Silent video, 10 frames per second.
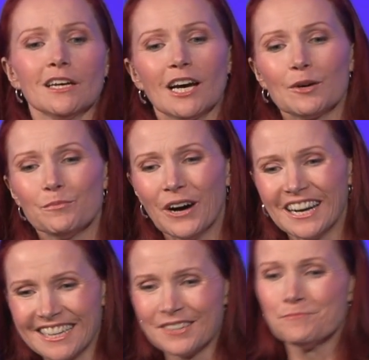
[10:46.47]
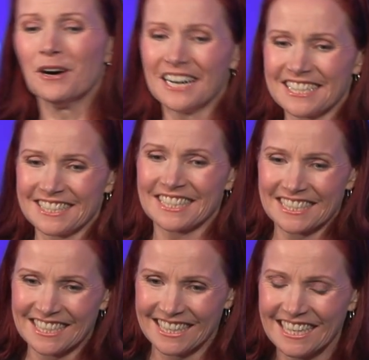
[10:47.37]
But
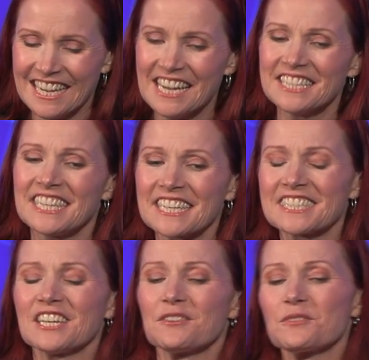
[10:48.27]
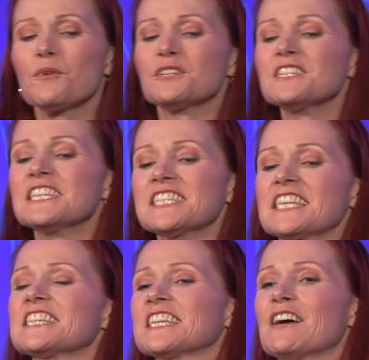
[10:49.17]
TikTok, what do these
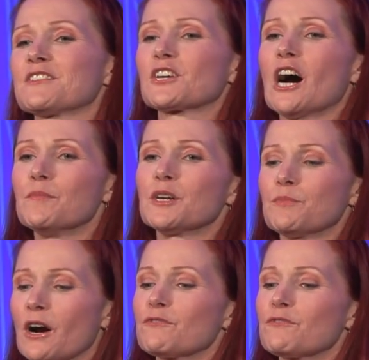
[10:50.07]
things have in common apart